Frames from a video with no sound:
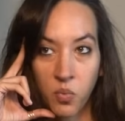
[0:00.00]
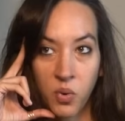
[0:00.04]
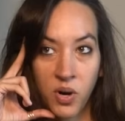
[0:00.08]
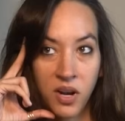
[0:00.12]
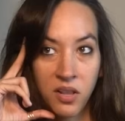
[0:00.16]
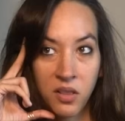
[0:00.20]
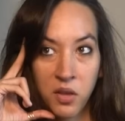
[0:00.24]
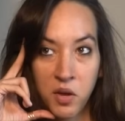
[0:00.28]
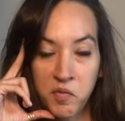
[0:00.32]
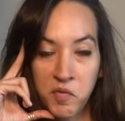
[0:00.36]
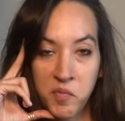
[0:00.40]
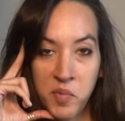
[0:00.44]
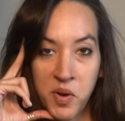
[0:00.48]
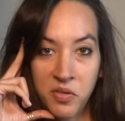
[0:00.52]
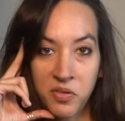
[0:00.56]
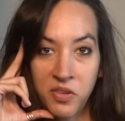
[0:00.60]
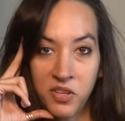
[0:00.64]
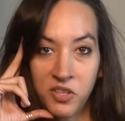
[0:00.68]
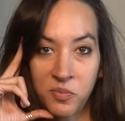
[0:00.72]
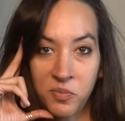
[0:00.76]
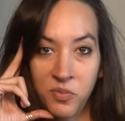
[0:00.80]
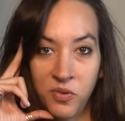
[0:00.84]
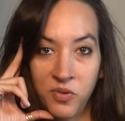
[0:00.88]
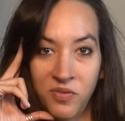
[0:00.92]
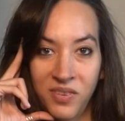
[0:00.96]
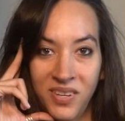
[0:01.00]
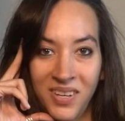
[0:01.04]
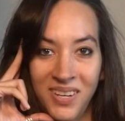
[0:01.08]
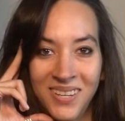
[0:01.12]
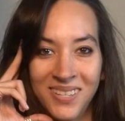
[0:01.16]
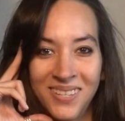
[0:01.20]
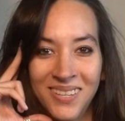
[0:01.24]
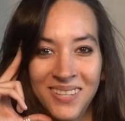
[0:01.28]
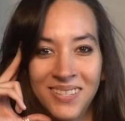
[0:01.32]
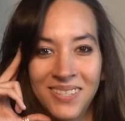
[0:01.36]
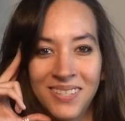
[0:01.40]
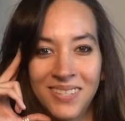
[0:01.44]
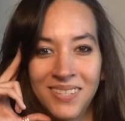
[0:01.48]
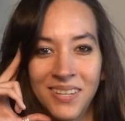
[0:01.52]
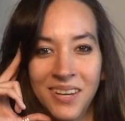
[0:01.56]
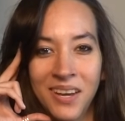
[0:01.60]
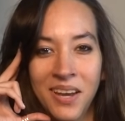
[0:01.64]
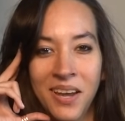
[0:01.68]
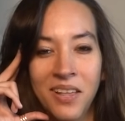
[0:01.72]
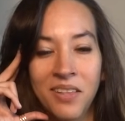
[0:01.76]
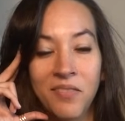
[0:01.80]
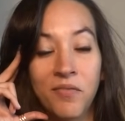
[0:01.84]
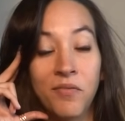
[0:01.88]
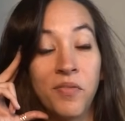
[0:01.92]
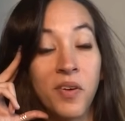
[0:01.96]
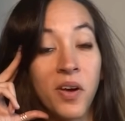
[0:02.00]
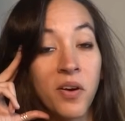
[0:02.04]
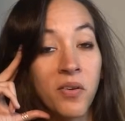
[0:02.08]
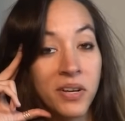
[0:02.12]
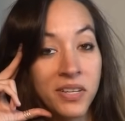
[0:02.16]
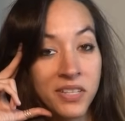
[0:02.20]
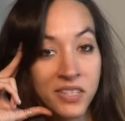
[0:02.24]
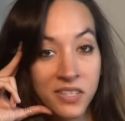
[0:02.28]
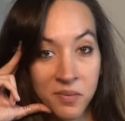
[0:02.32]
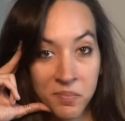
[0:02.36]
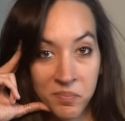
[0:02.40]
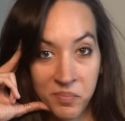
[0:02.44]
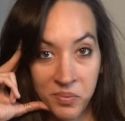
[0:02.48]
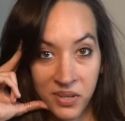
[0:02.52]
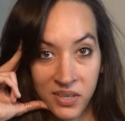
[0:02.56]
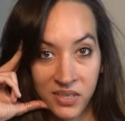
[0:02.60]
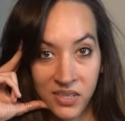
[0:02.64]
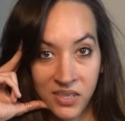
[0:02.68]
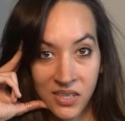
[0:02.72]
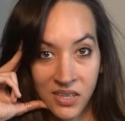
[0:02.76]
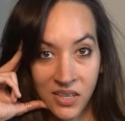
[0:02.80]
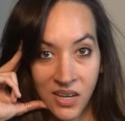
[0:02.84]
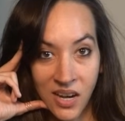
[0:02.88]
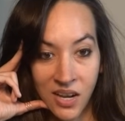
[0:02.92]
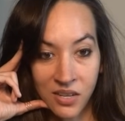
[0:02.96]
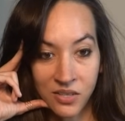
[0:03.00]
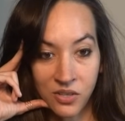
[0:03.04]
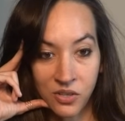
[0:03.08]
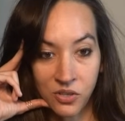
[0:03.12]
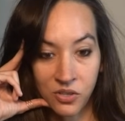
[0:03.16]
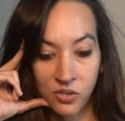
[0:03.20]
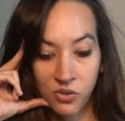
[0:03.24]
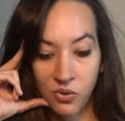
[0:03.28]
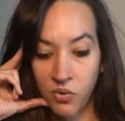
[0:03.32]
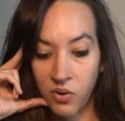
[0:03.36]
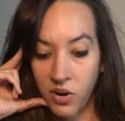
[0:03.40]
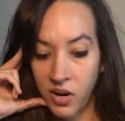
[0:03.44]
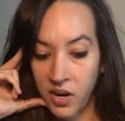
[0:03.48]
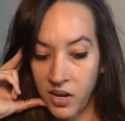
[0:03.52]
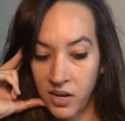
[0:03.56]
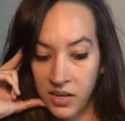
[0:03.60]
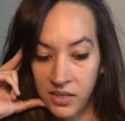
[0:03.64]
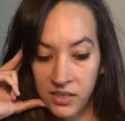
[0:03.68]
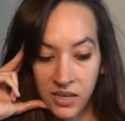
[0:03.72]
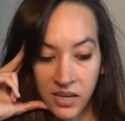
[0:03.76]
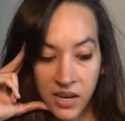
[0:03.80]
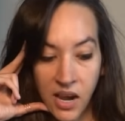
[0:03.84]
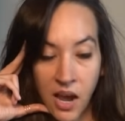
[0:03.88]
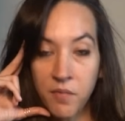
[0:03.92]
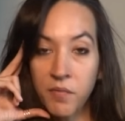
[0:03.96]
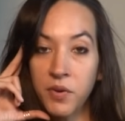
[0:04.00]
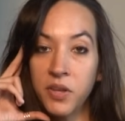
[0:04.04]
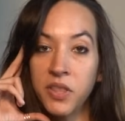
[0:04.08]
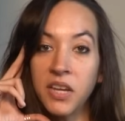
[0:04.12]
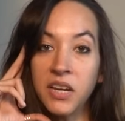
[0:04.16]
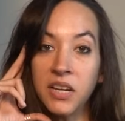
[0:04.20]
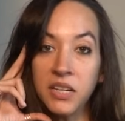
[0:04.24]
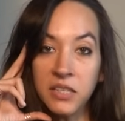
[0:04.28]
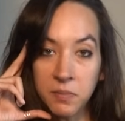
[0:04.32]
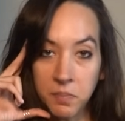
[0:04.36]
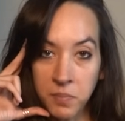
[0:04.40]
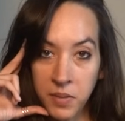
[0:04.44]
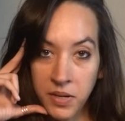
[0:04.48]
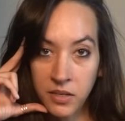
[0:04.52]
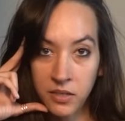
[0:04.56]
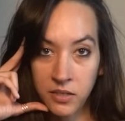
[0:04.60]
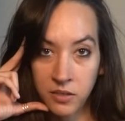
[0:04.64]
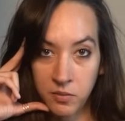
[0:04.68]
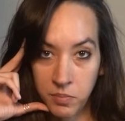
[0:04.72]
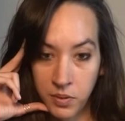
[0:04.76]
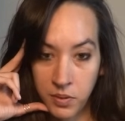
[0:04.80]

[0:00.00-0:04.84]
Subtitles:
What I love about this movie is it's very simplistic as a story, and it's like everything is meant to